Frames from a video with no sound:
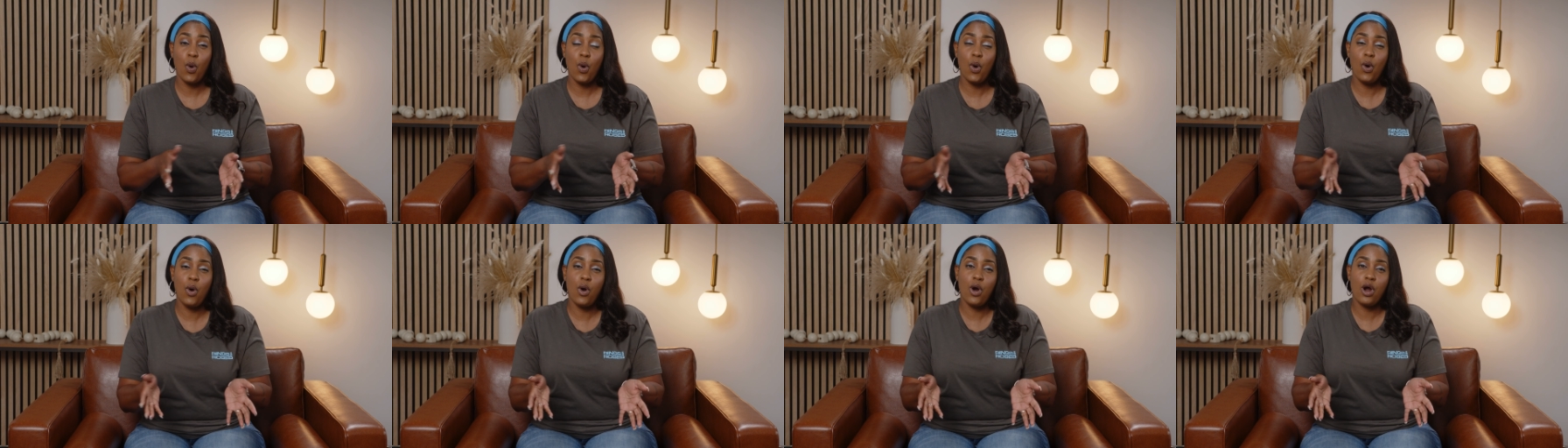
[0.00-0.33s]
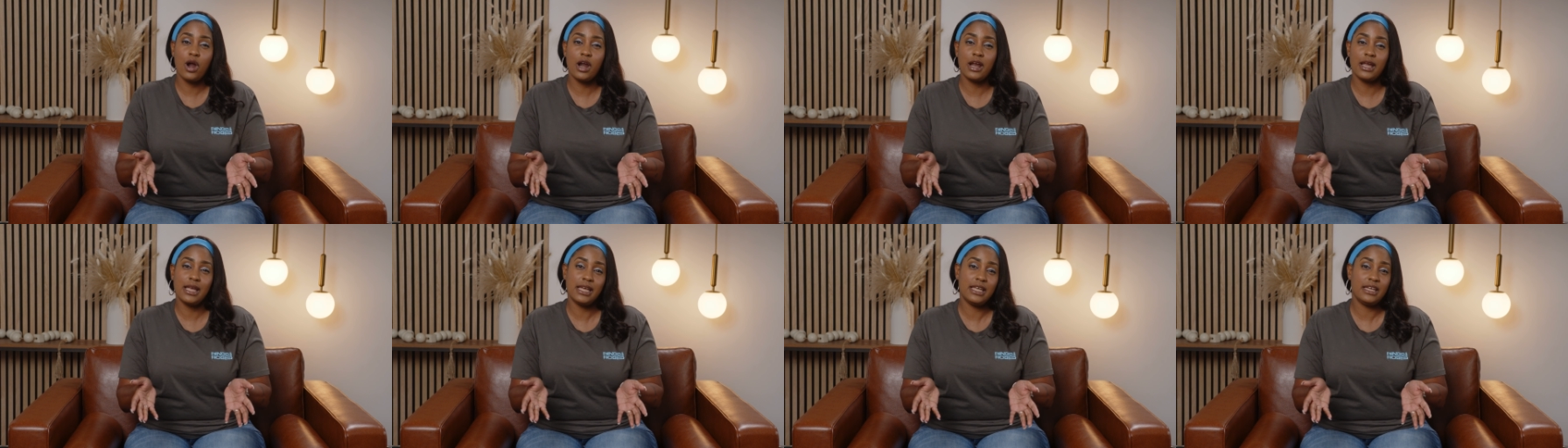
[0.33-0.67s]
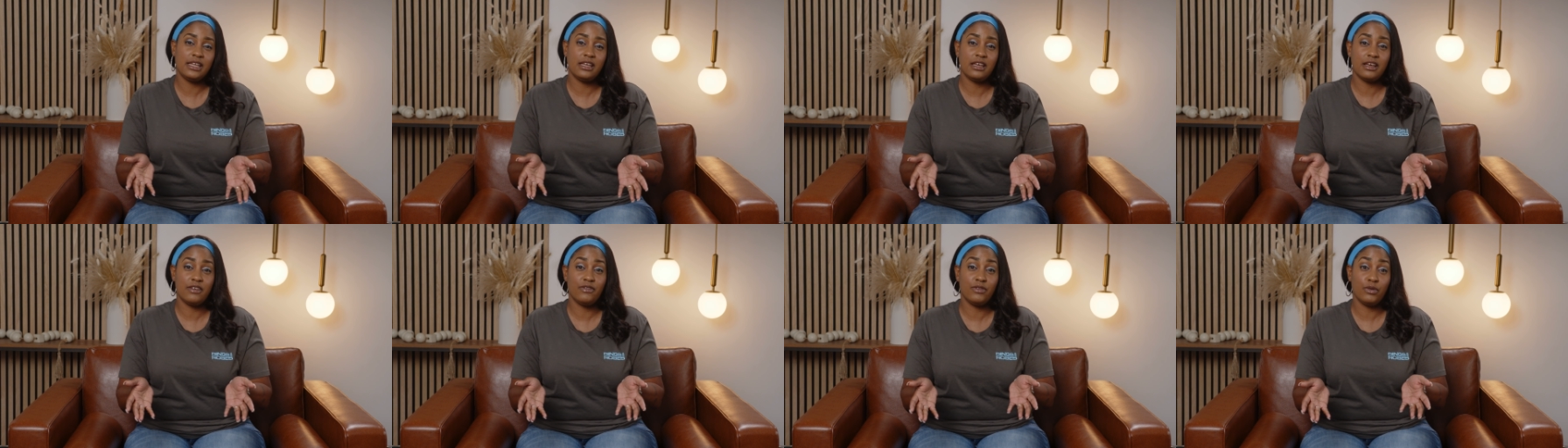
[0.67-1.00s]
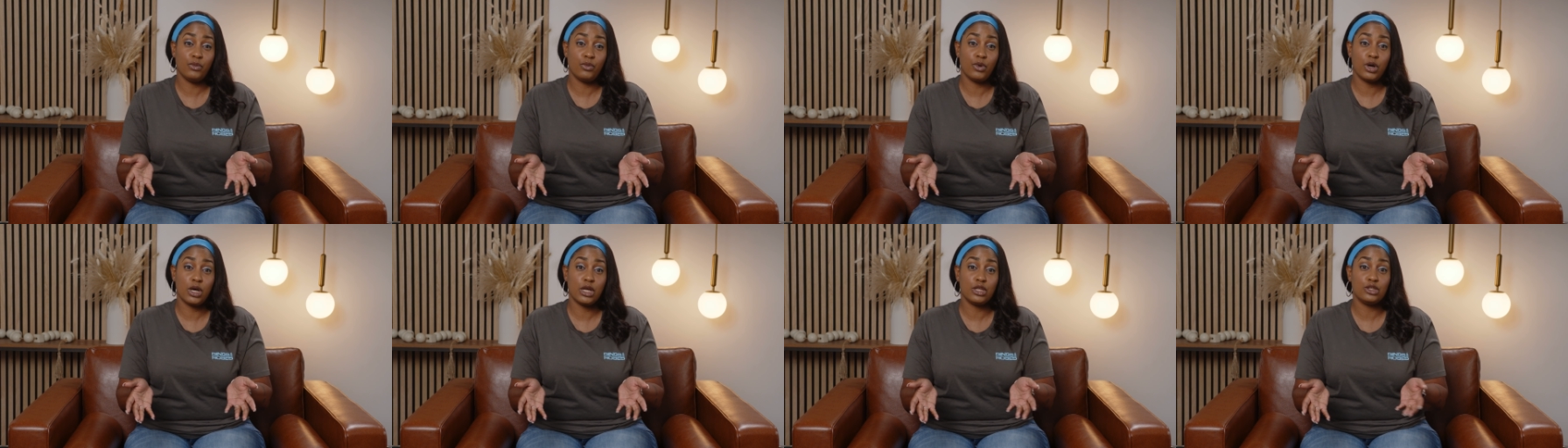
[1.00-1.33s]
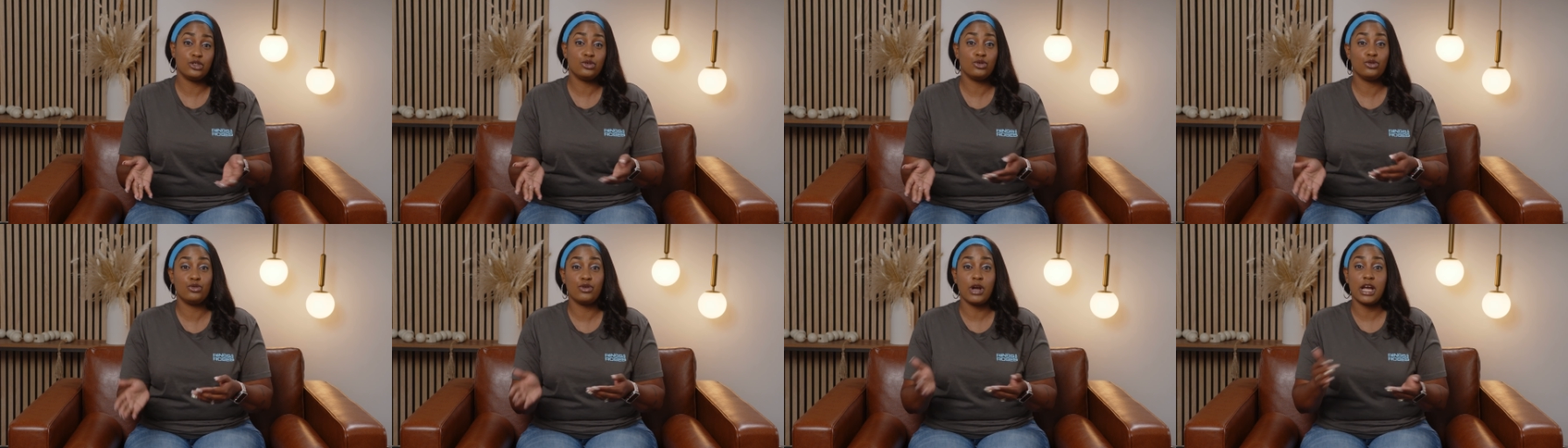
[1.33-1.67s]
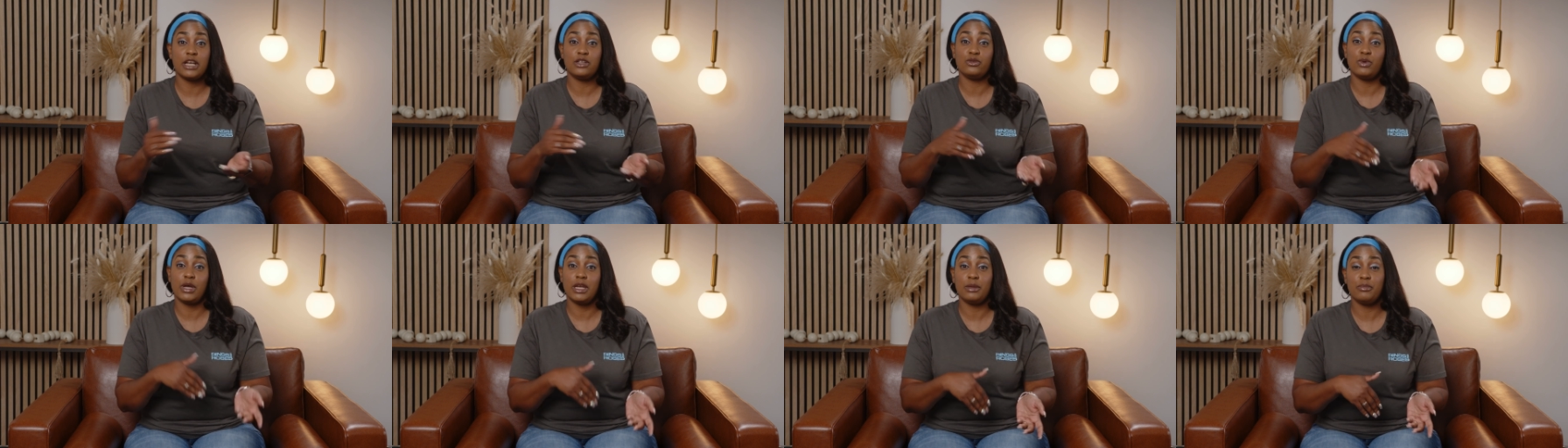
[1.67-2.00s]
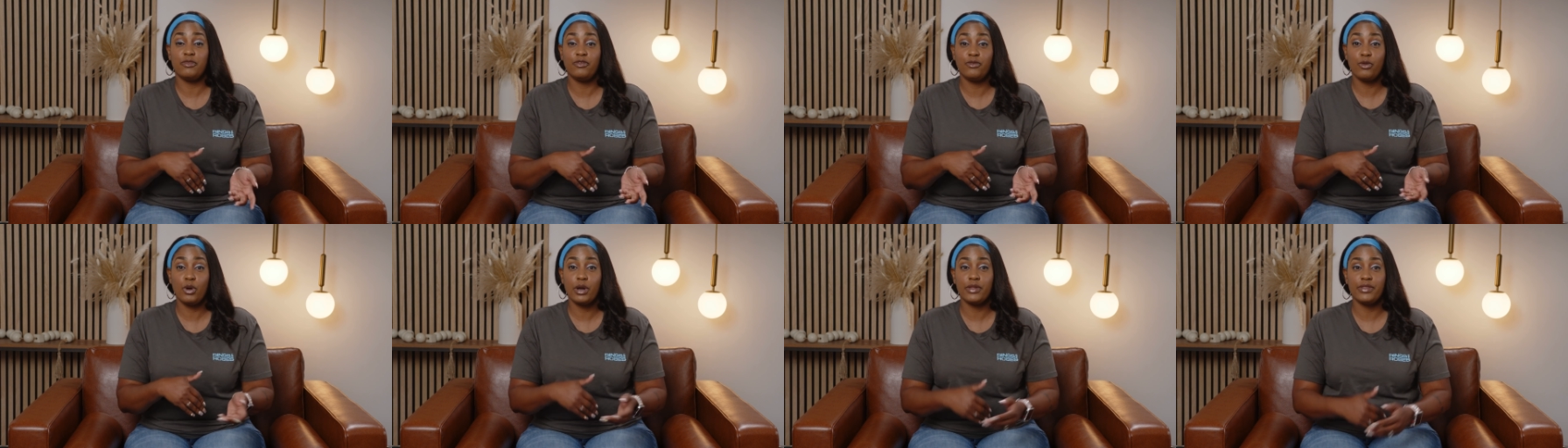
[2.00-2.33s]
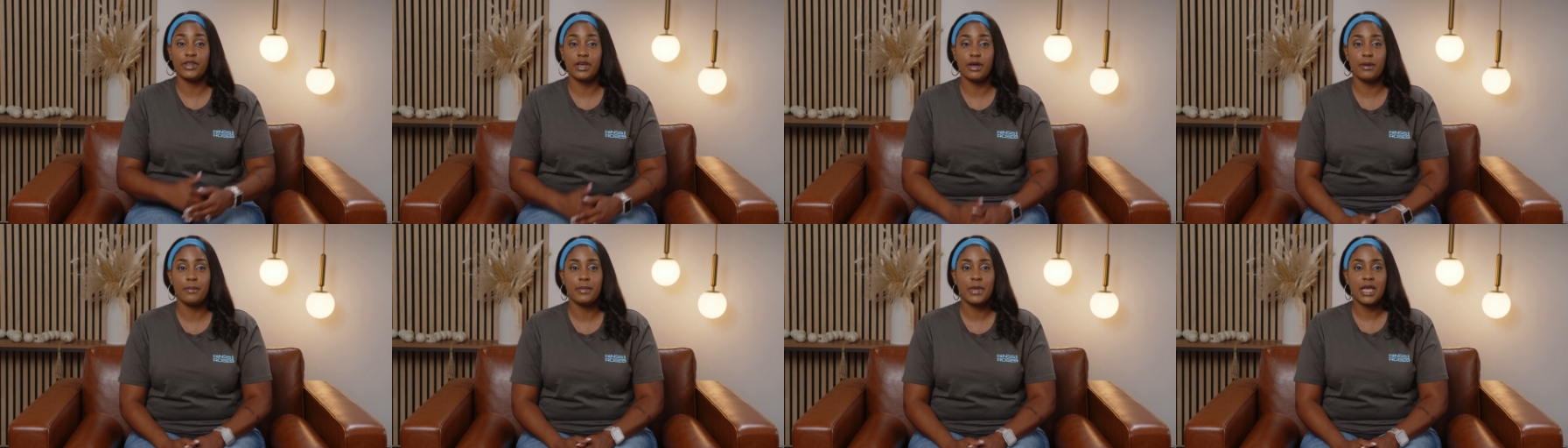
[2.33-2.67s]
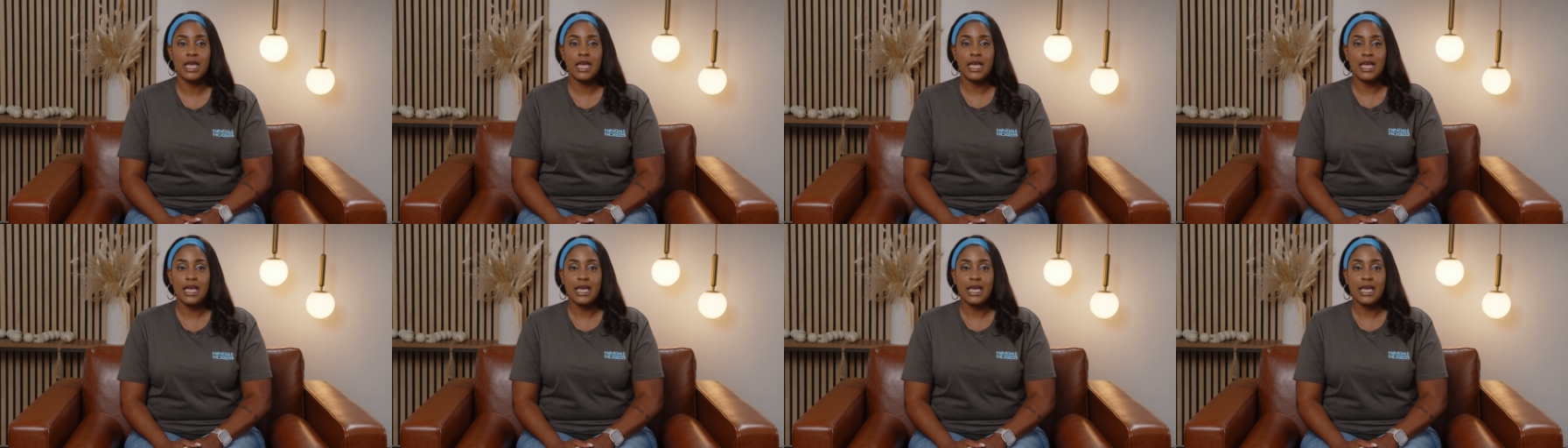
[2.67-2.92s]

or any of the ones who graduated before them.